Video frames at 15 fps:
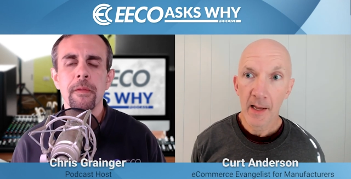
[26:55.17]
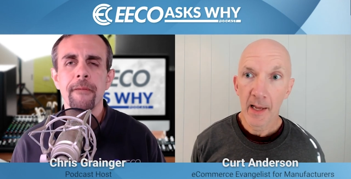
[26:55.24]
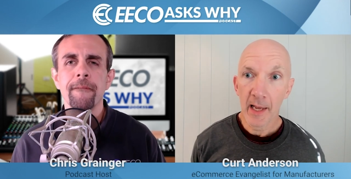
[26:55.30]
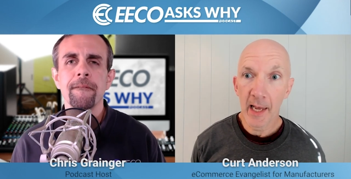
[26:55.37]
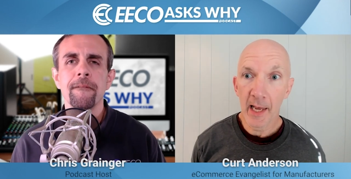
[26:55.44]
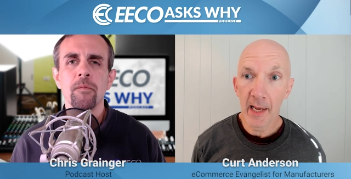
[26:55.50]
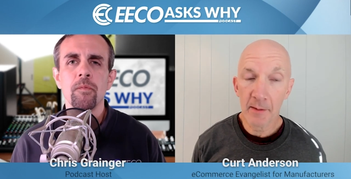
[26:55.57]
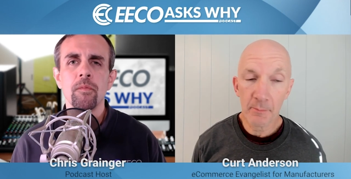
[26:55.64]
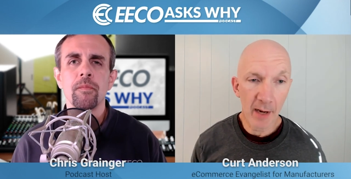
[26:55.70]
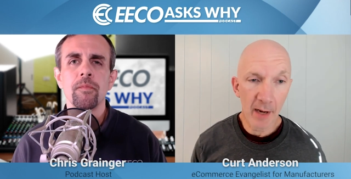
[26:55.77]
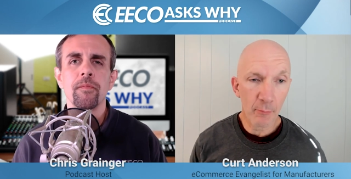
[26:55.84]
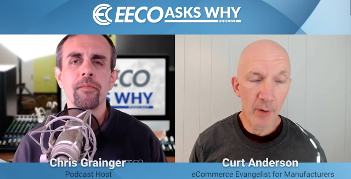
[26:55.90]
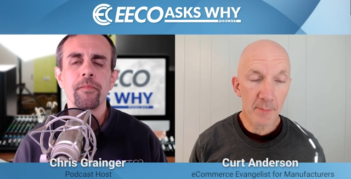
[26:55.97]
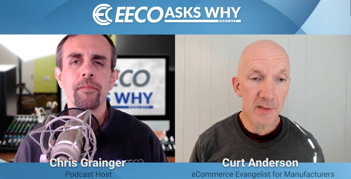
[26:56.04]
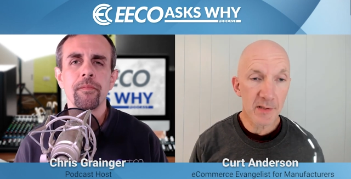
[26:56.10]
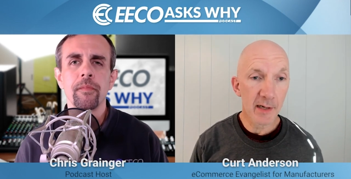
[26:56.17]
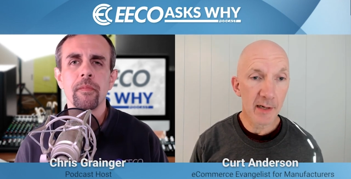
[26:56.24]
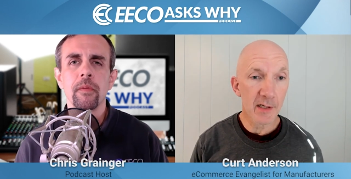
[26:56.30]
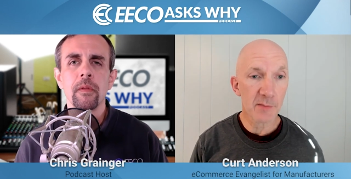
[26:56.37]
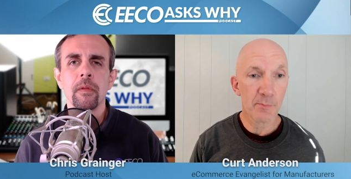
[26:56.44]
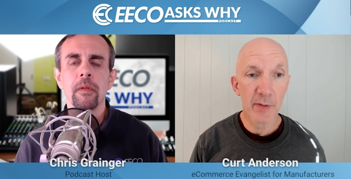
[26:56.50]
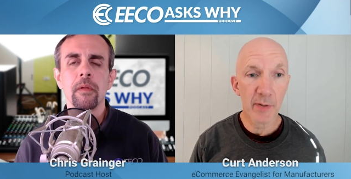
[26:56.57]
Speaker 1: And my website
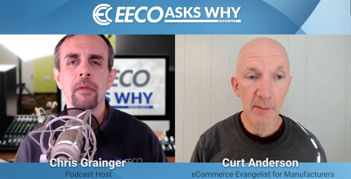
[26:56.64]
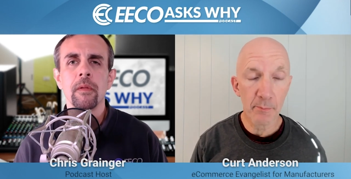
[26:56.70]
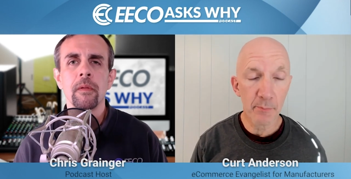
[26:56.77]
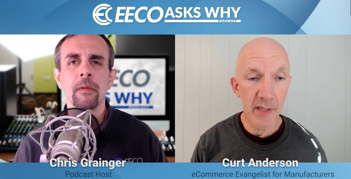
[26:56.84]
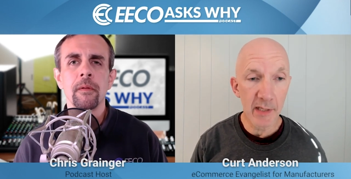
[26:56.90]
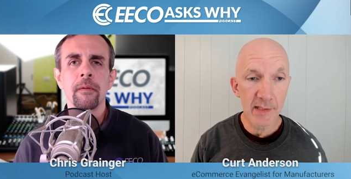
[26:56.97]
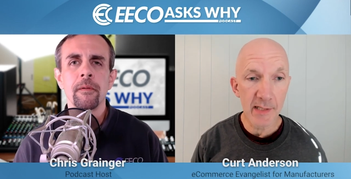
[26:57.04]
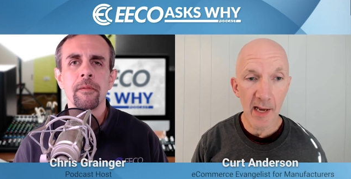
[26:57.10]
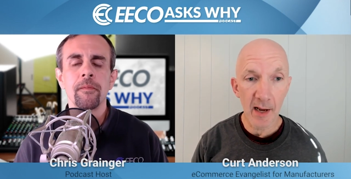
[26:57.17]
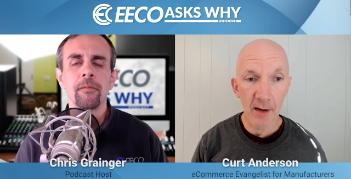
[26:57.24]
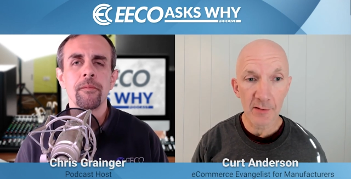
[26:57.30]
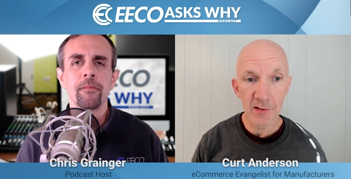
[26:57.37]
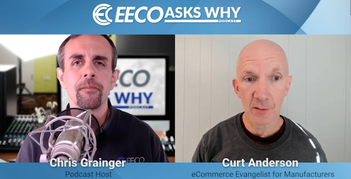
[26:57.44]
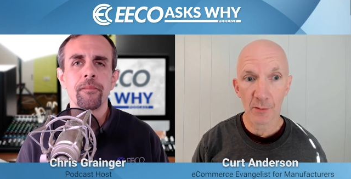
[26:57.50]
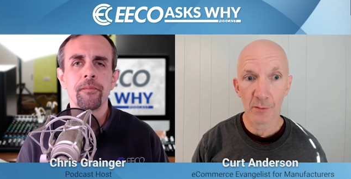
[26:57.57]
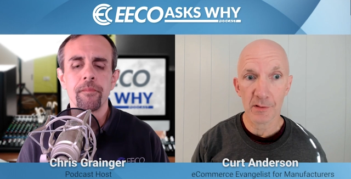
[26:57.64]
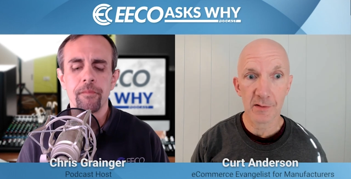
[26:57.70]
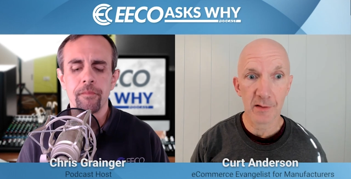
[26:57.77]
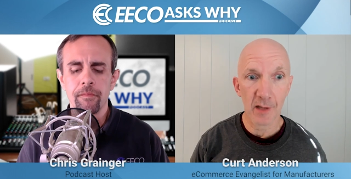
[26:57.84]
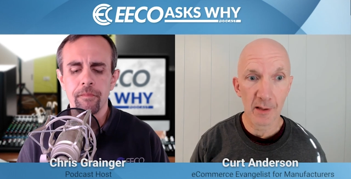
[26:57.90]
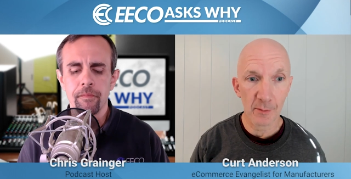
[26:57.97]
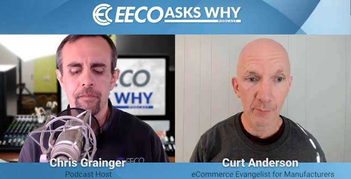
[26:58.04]
is B two B tail. So it's
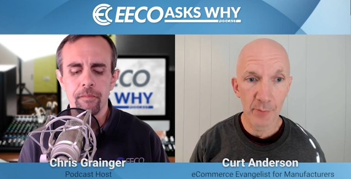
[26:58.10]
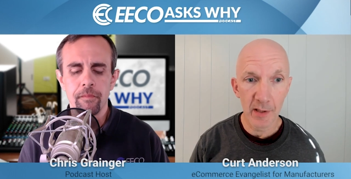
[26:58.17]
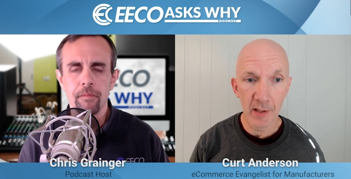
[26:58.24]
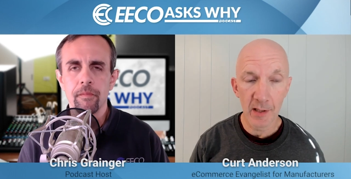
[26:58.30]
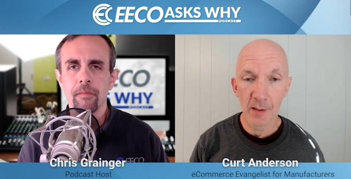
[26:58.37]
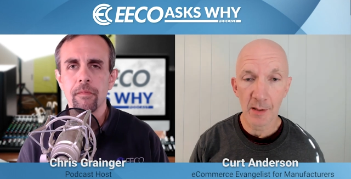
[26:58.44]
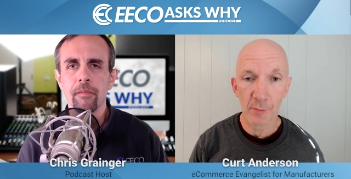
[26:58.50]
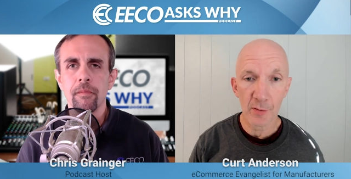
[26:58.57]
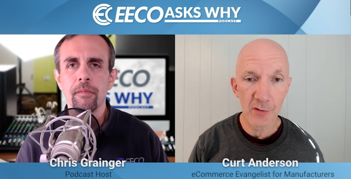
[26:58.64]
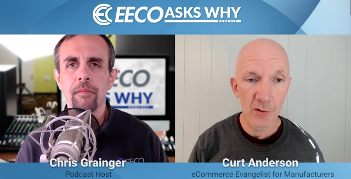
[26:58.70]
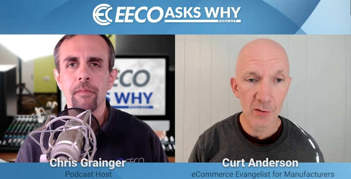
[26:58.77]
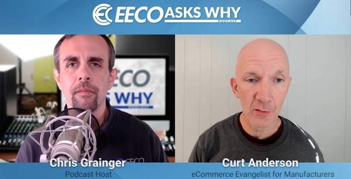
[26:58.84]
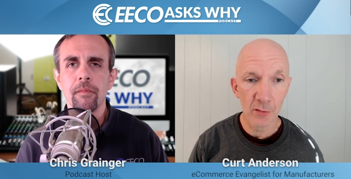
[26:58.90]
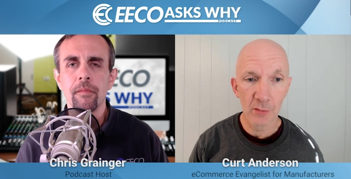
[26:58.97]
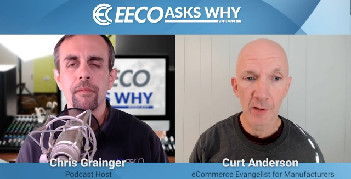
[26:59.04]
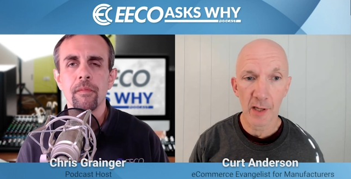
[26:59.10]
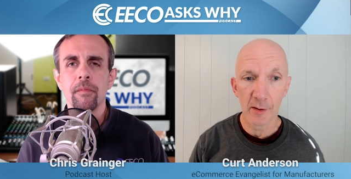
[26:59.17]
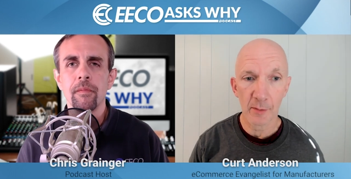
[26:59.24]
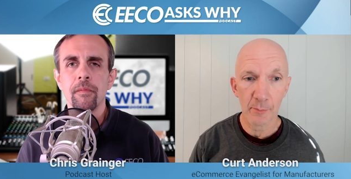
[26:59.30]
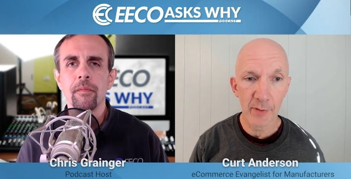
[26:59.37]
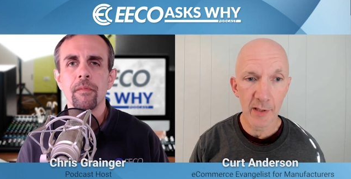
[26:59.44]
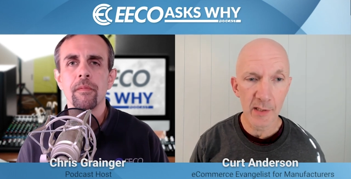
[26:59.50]
letter B, number two,
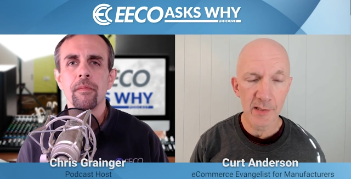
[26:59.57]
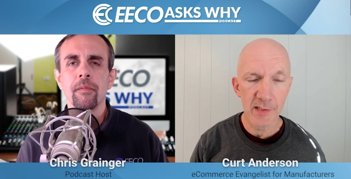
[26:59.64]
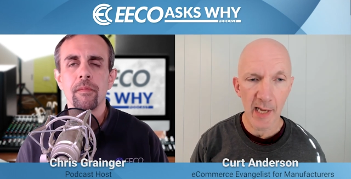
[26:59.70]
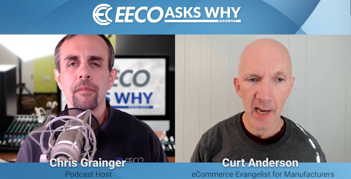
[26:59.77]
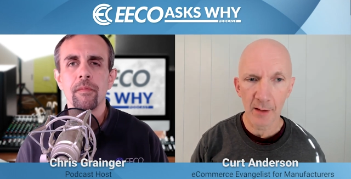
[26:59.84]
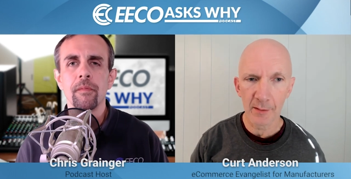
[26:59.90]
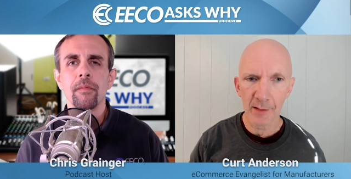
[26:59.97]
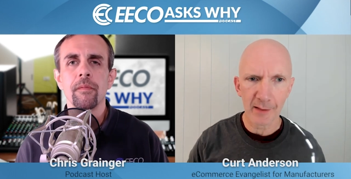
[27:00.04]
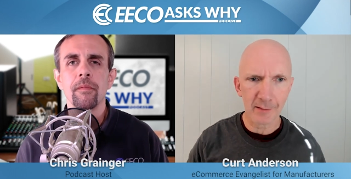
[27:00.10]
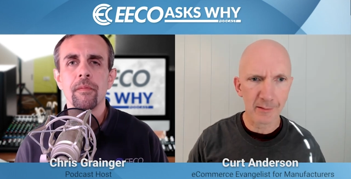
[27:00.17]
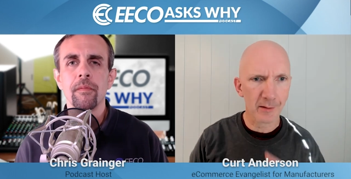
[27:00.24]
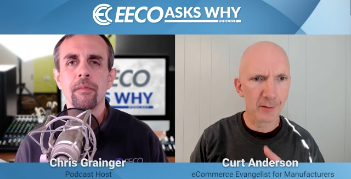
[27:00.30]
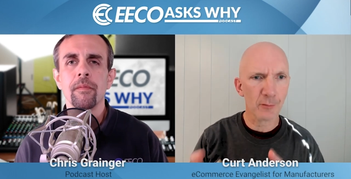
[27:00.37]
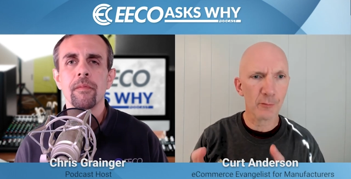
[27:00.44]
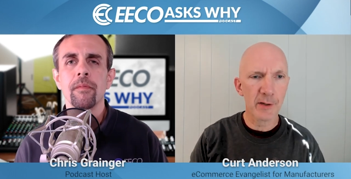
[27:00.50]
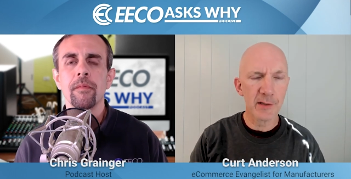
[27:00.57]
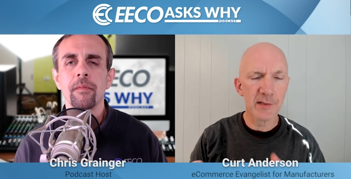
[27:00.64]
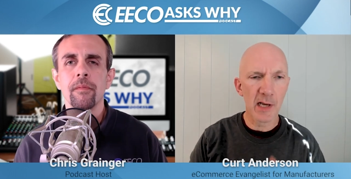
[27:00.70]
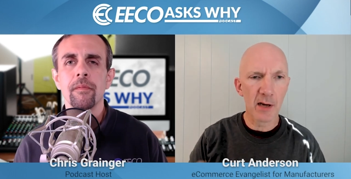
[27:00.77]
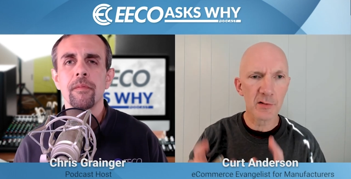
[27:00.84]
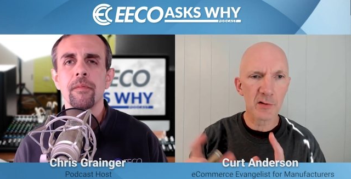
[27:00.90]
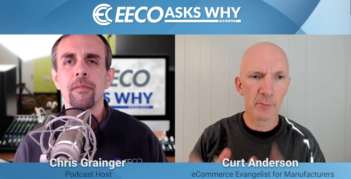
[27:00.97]
letter B, tail, like little
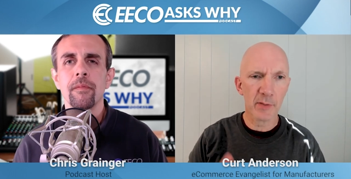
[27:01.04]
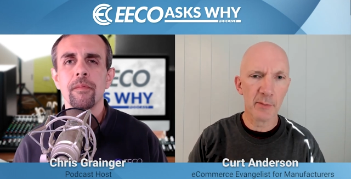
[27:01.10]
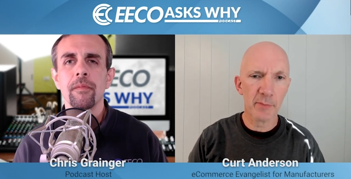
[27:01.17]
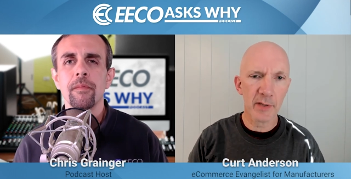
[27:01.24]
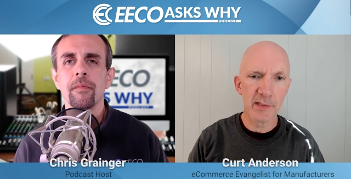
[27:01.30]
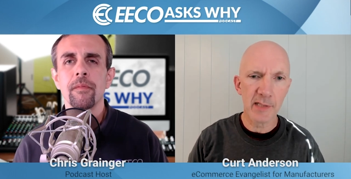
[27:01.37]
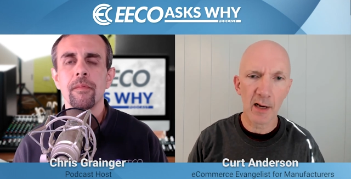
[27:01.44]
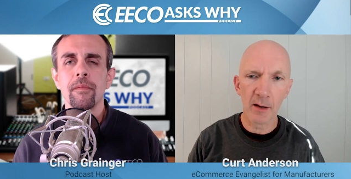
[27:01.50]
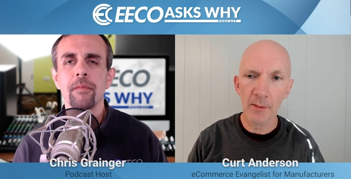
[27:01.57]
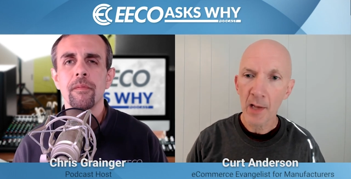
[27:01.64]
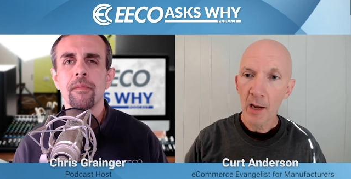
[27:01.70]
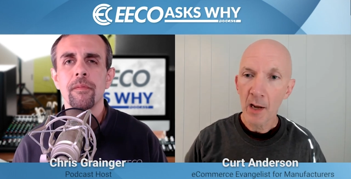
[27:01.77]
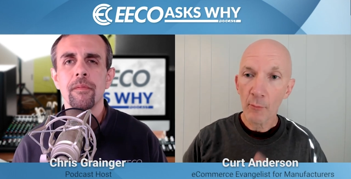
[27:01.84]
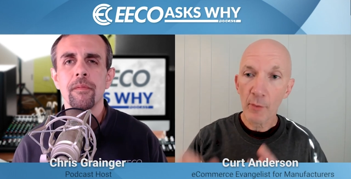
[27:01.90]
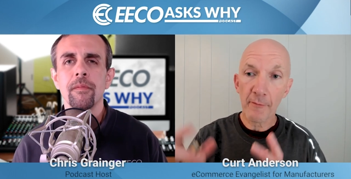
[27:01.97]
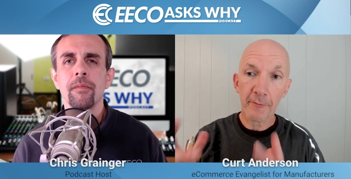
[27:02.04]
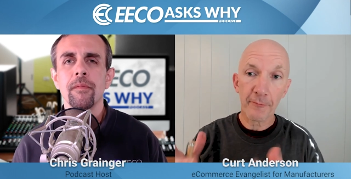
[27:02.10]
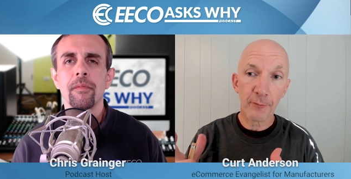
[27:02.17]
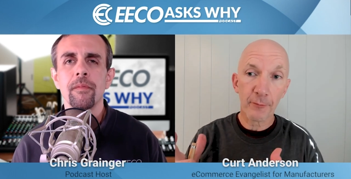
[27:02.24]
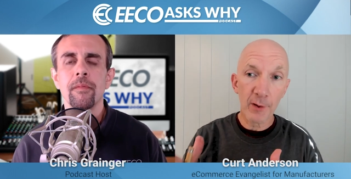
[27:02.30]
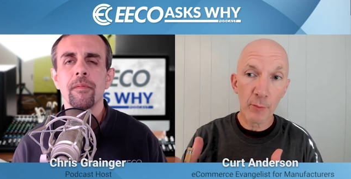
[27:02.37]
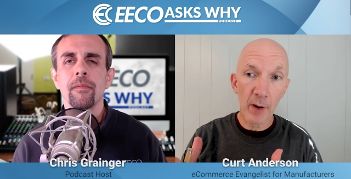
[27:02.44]
retail. So B two B tail. We have a
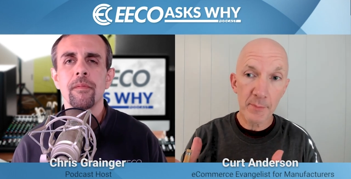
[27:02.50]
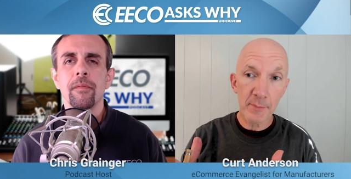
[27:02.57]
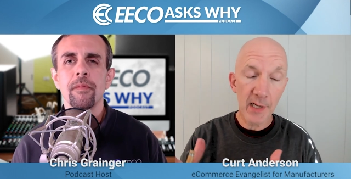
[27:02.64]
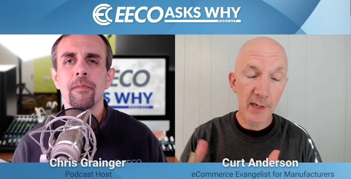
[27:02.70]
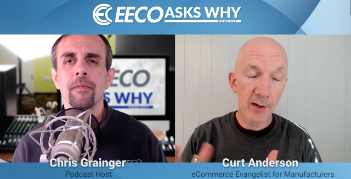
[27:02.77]
free website